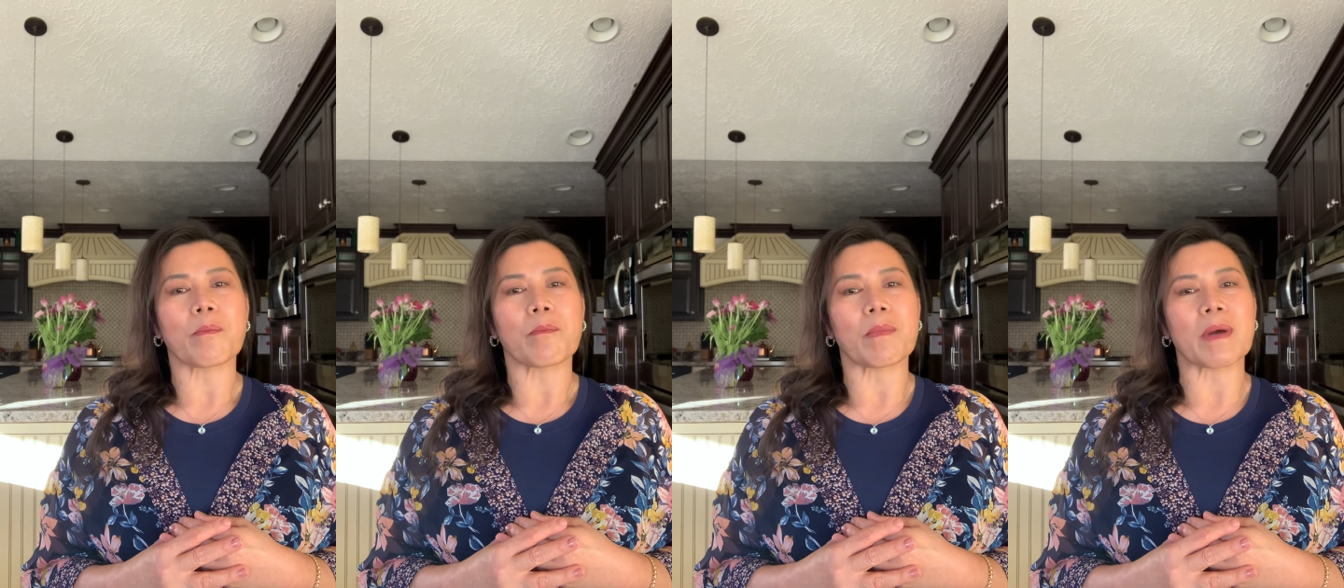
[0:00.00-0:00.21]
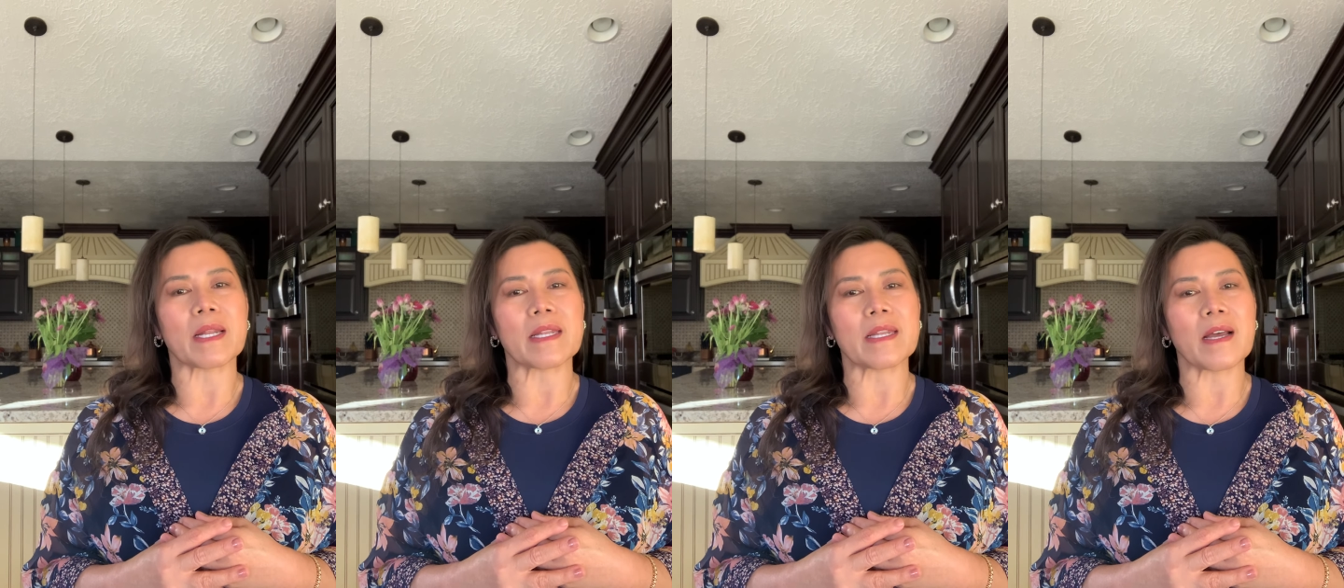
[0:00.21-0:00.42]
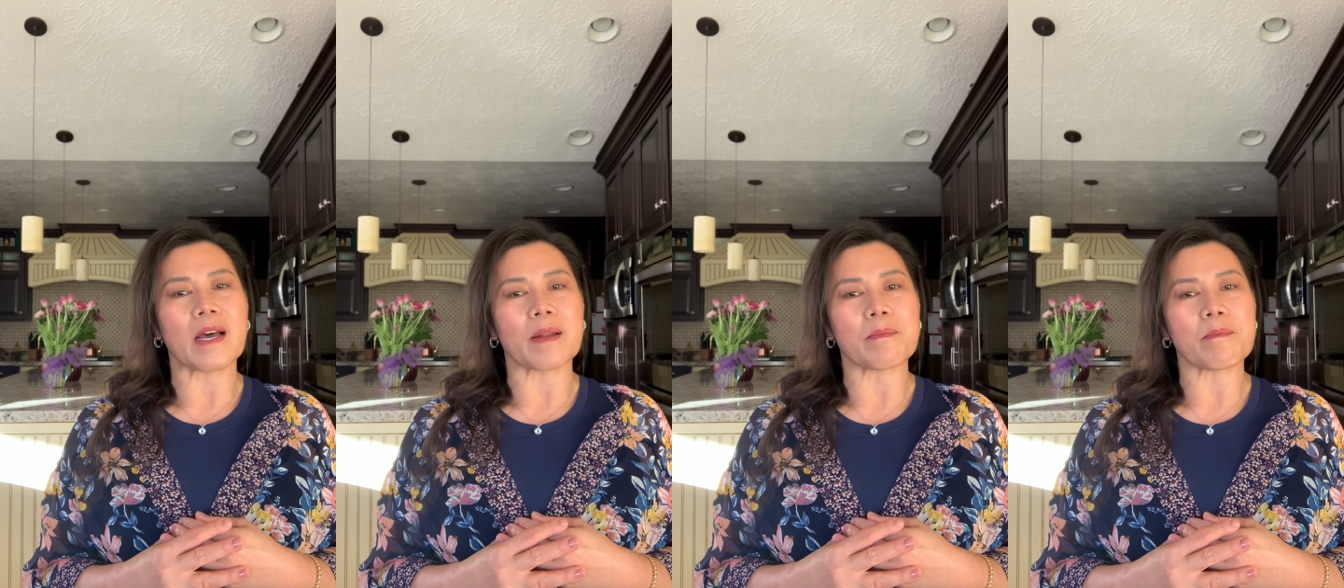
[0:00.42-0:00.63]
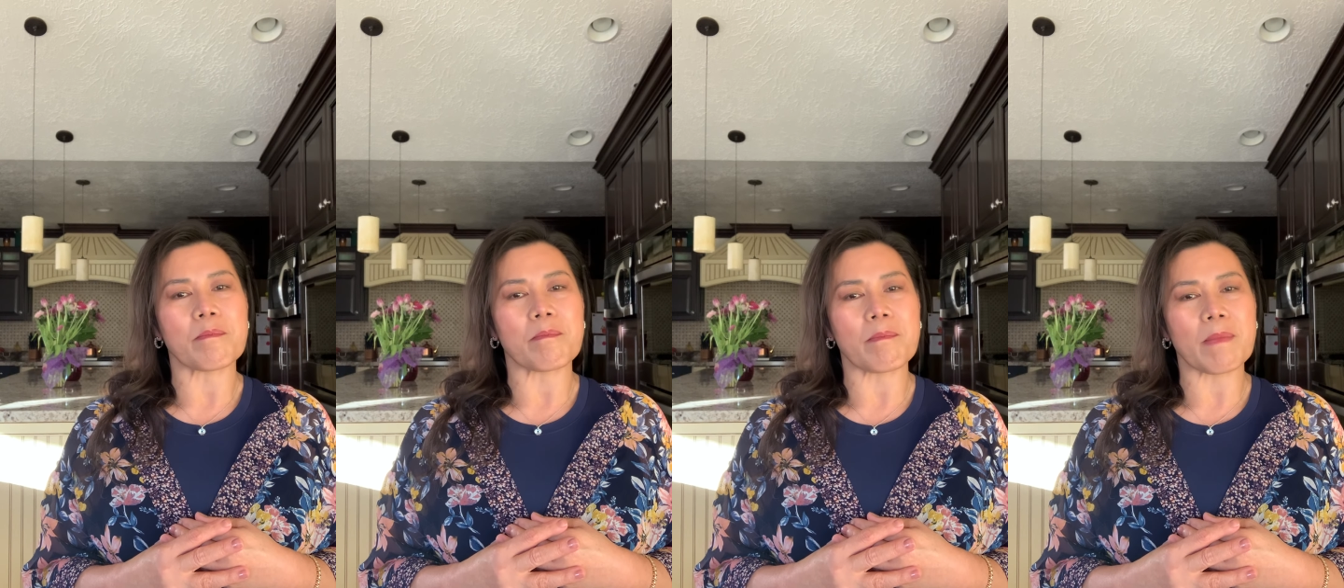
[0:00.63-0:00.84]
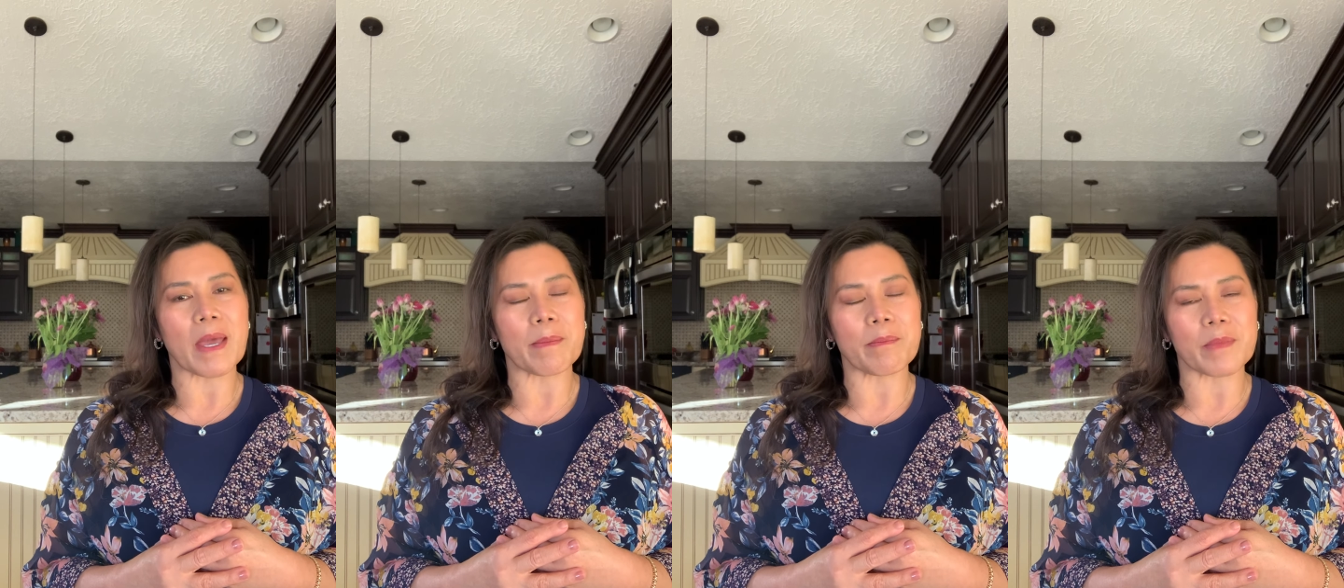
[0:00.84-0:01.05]
but not
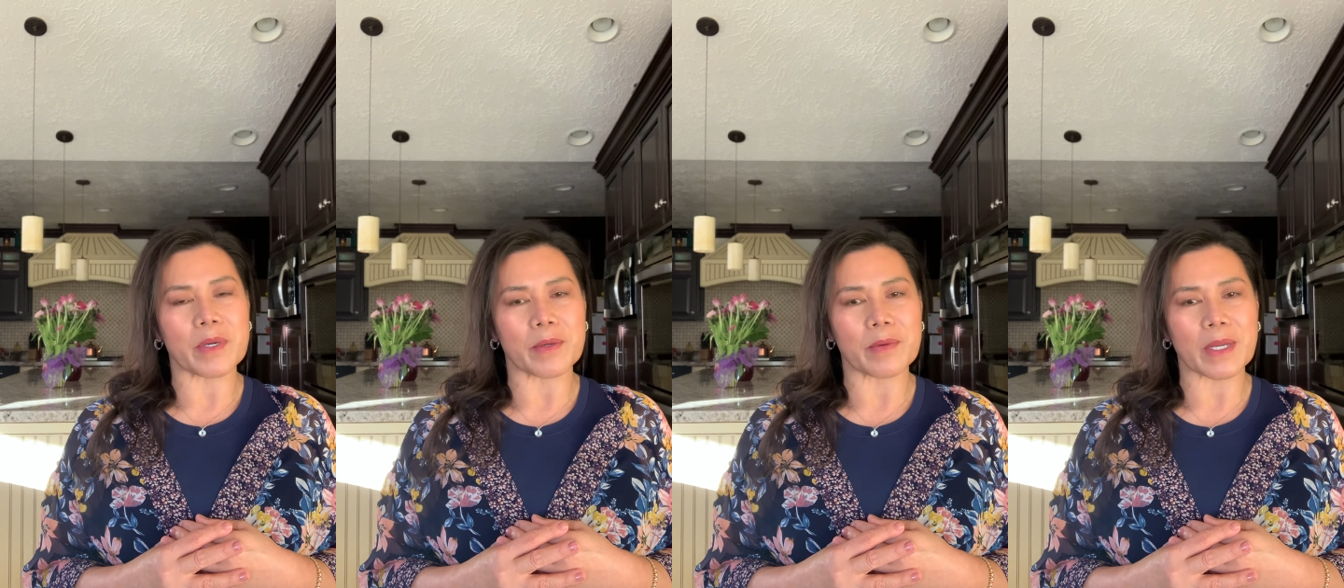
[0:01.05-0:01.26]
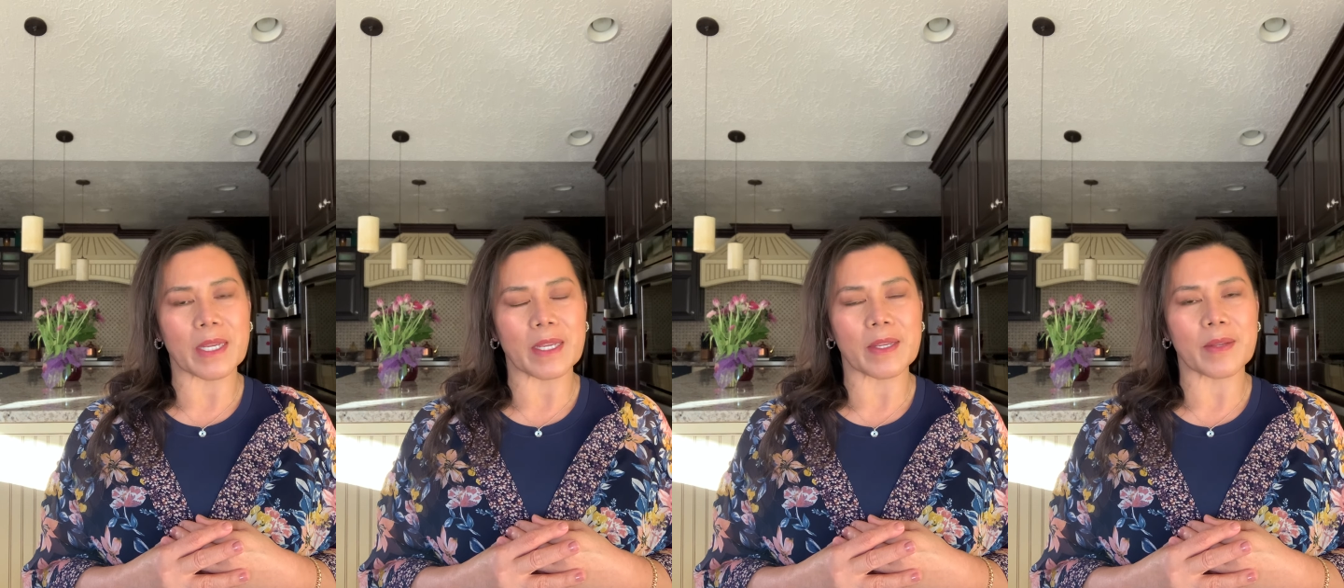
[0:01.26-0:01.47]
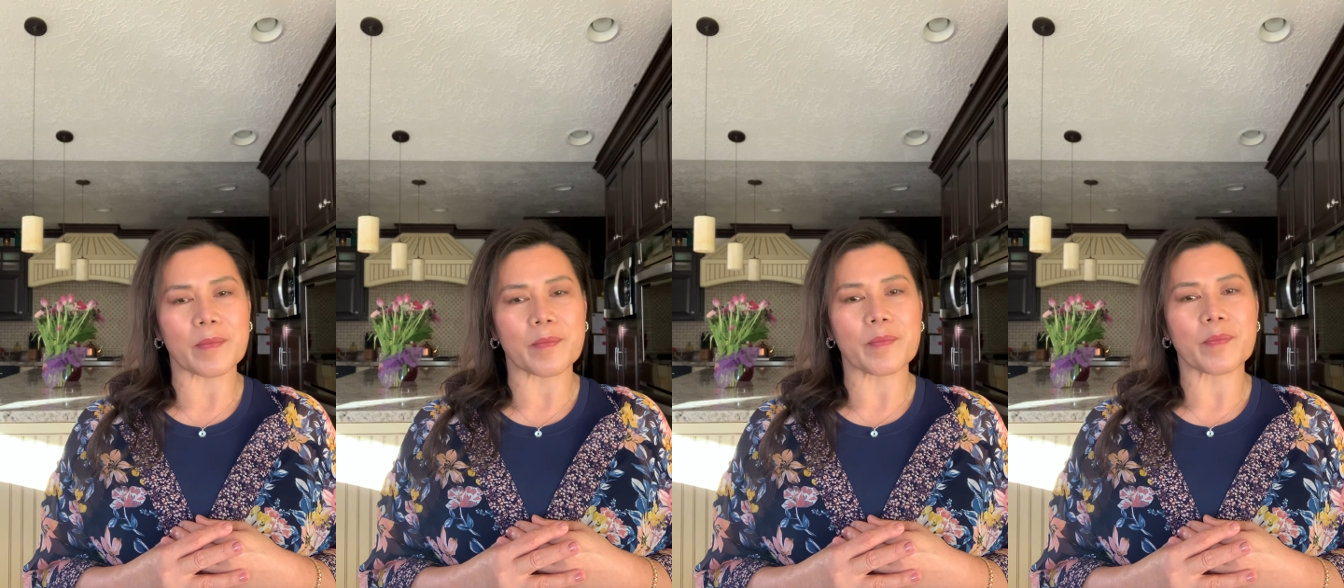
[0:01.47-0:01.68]
memory.